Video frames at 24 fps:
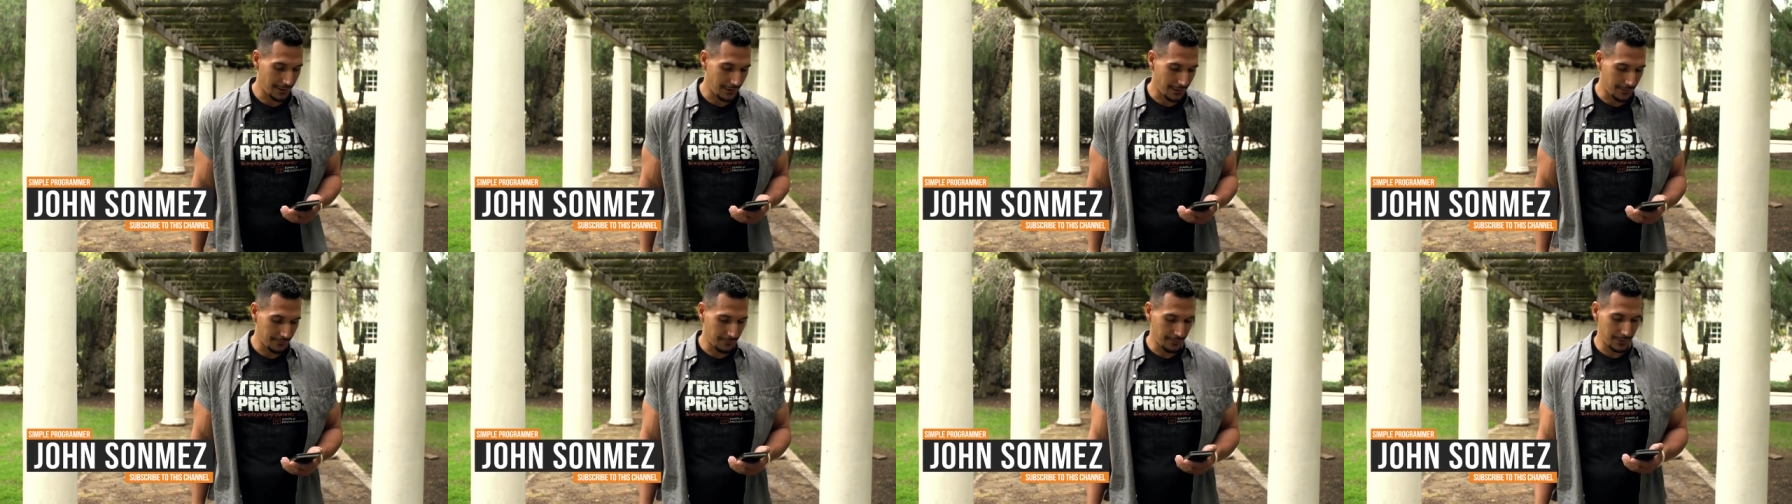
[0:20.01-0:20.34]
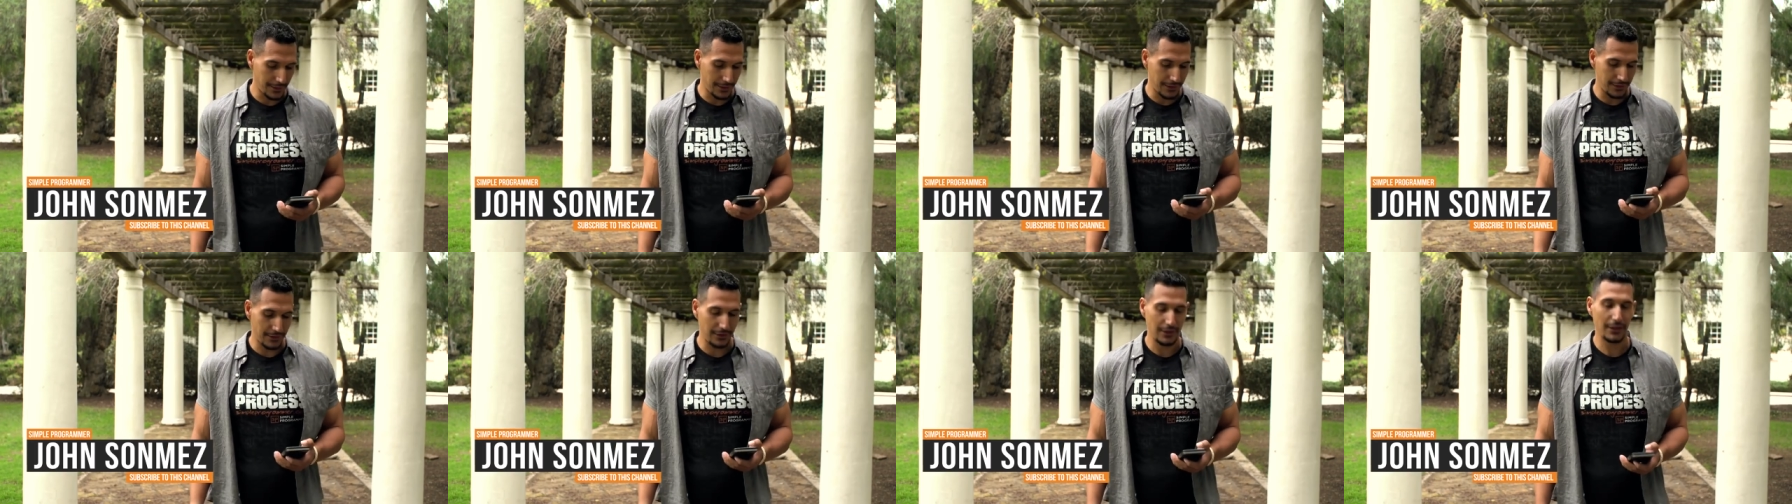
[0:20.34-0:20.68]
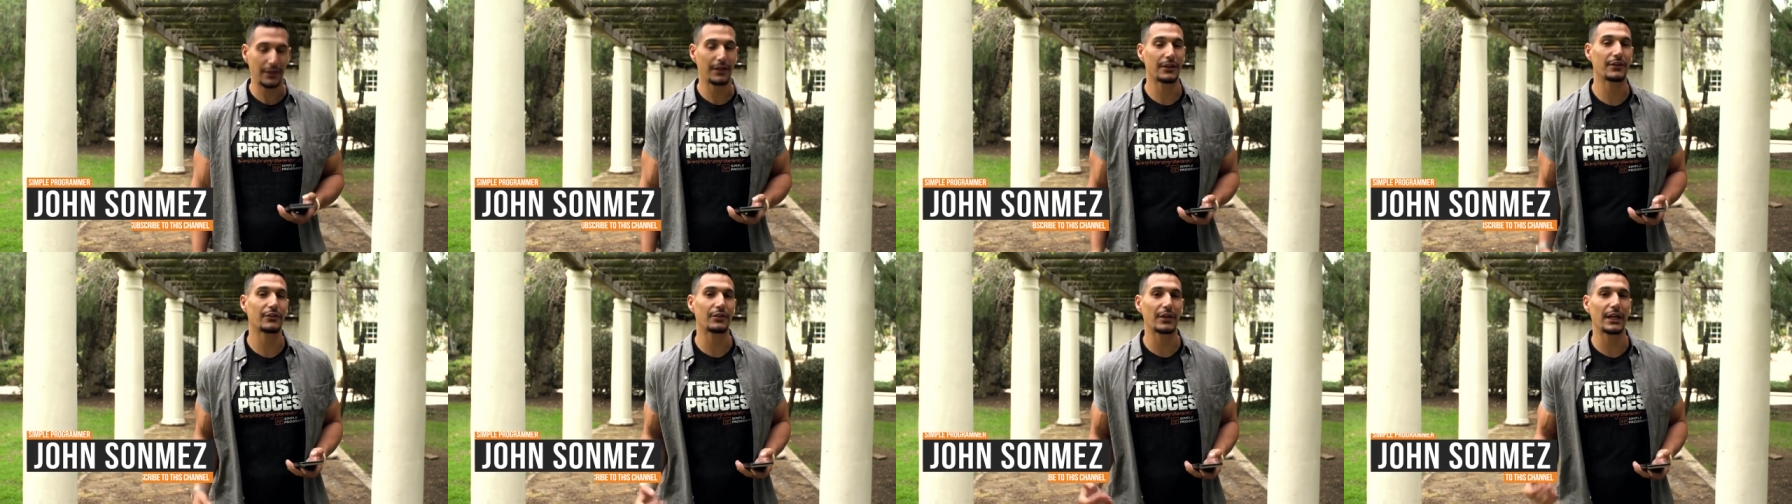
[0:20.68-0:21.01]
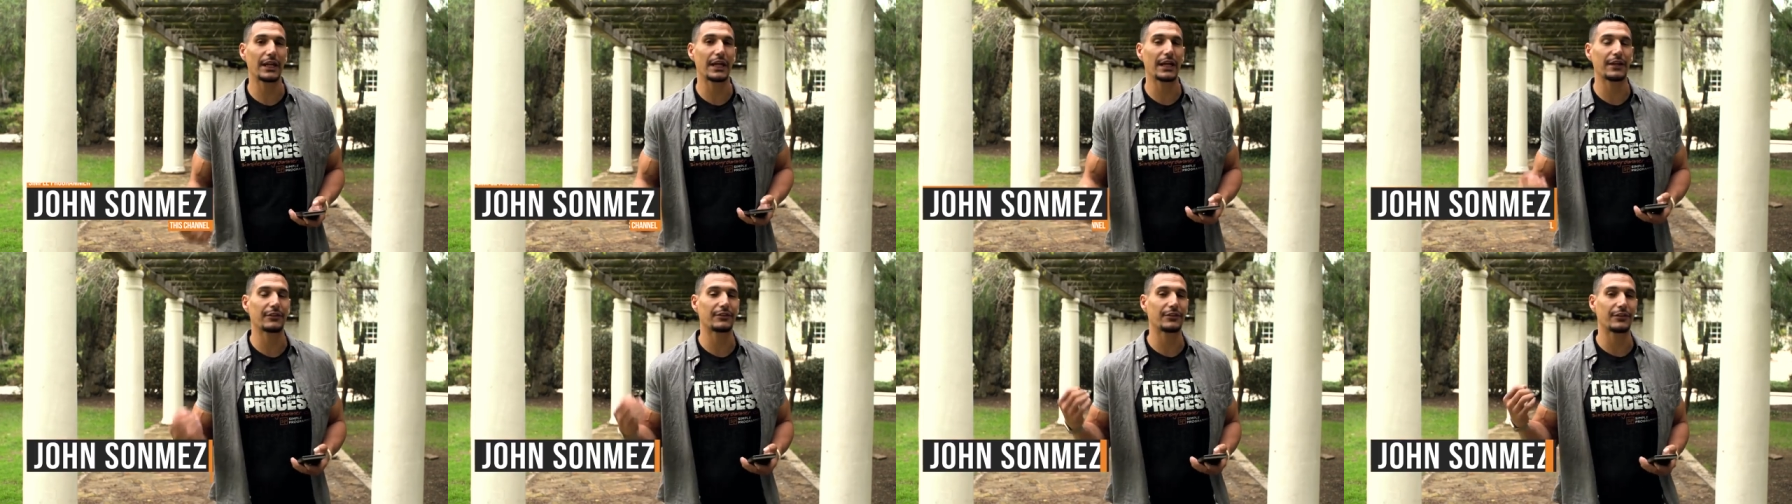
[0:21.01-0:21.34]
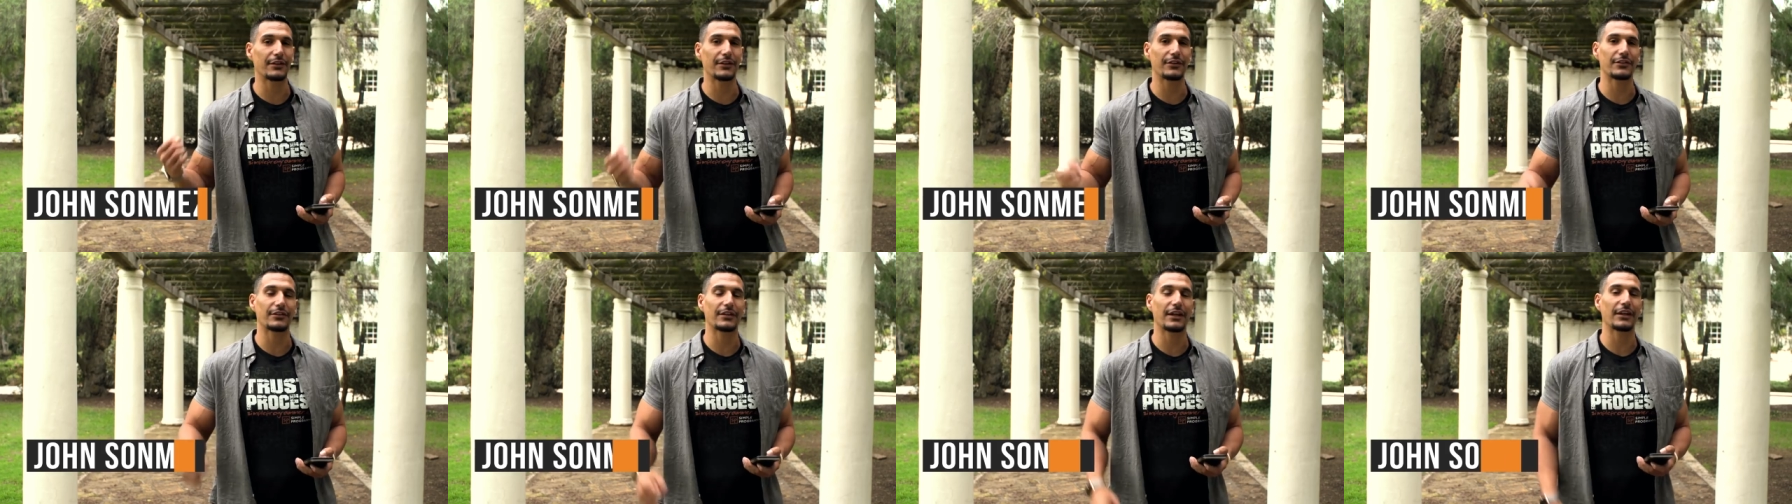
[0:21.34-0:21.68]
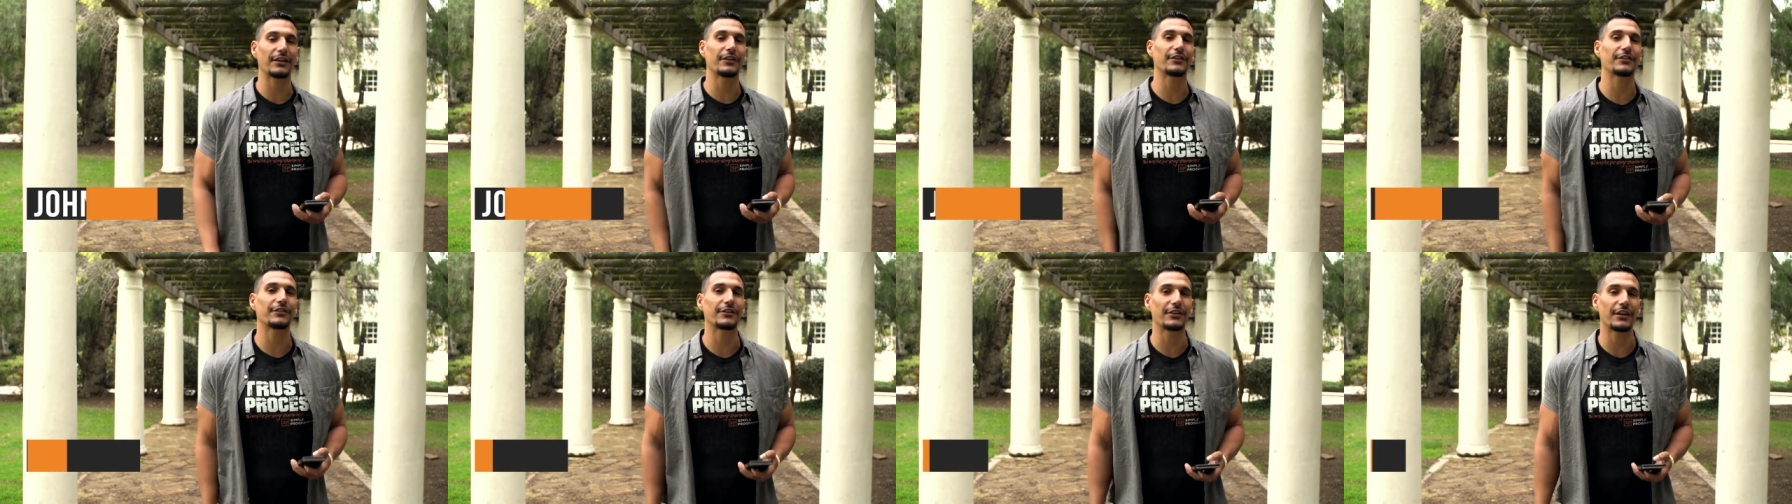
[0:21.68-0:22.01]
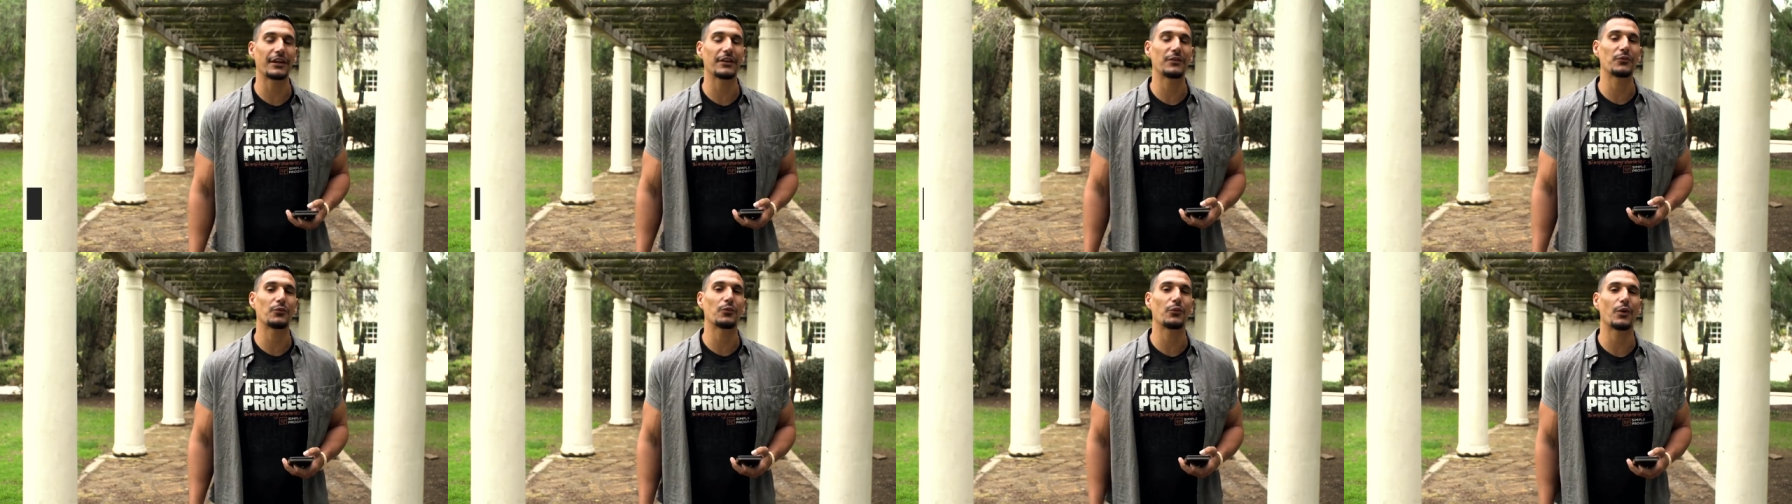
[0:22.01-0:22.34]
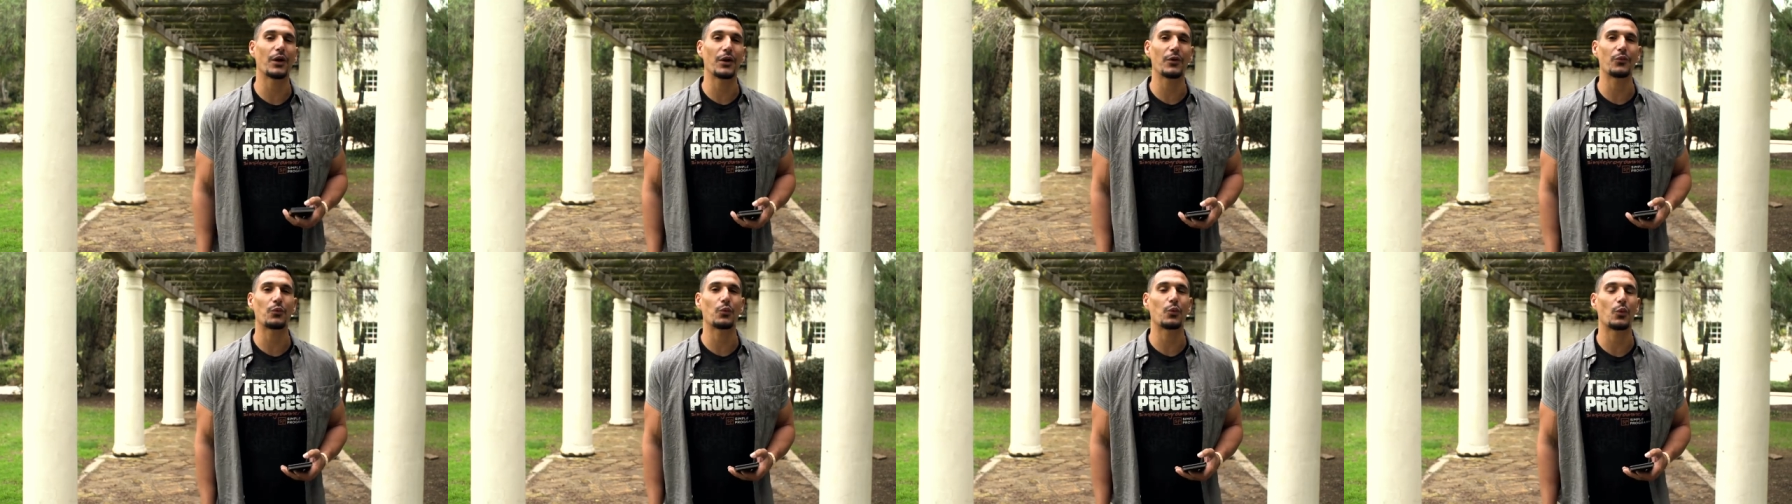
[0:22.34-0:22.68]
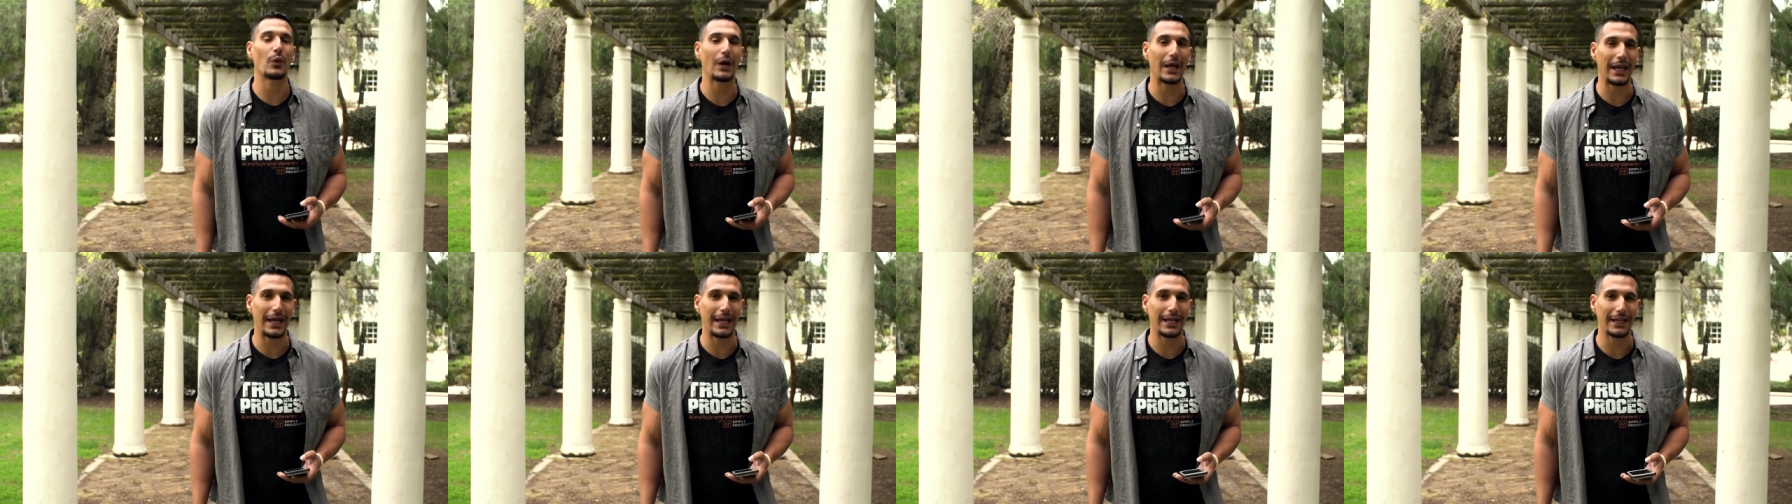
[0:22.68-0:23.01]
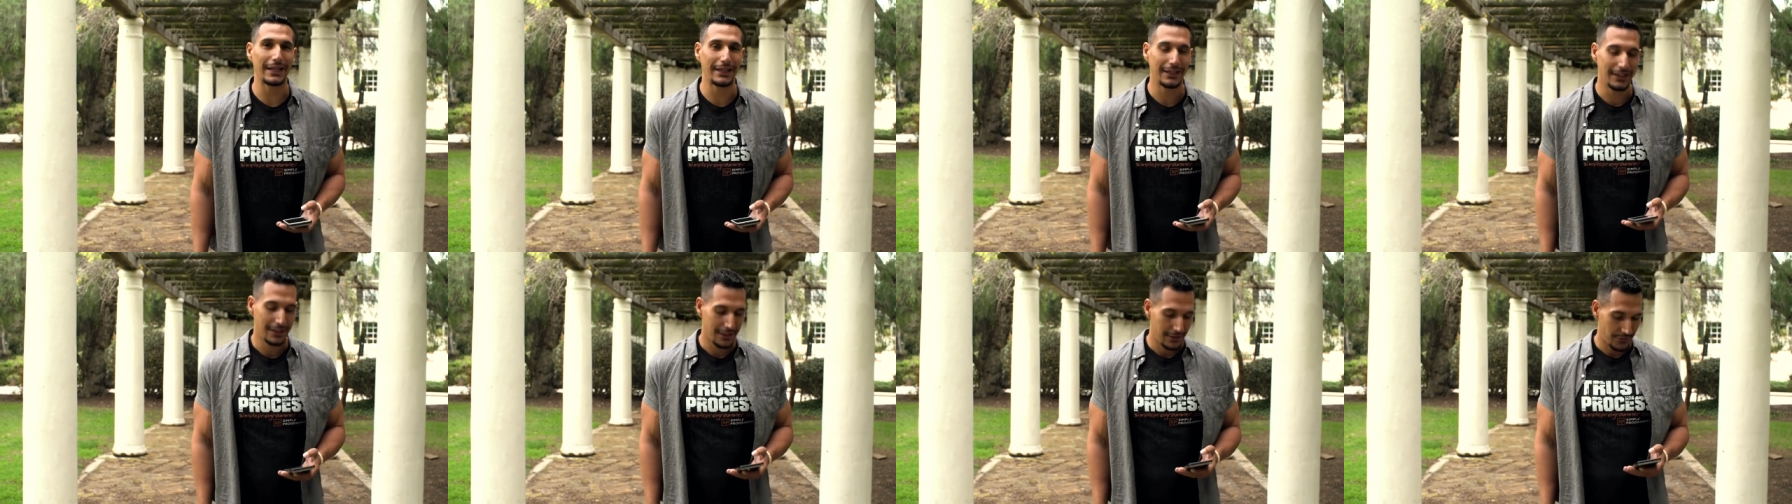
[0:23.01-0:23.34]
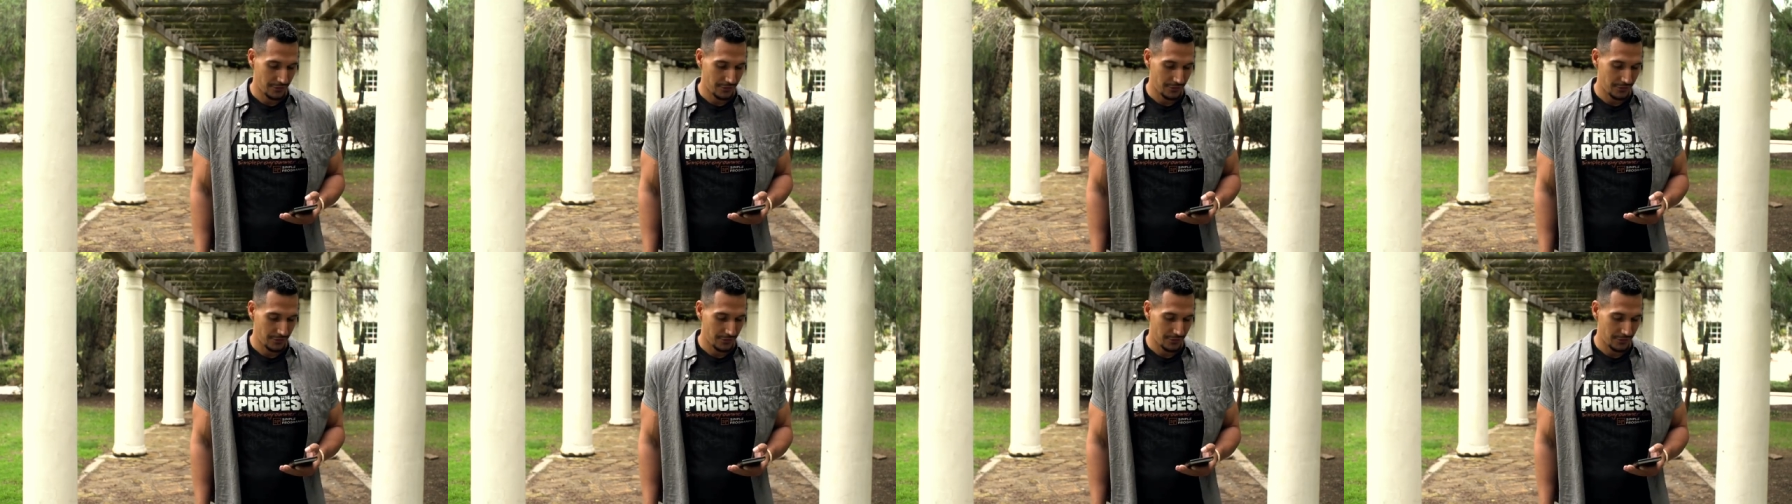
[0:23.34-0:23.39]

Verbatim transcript: I'm gonna try to answer this at least in one way.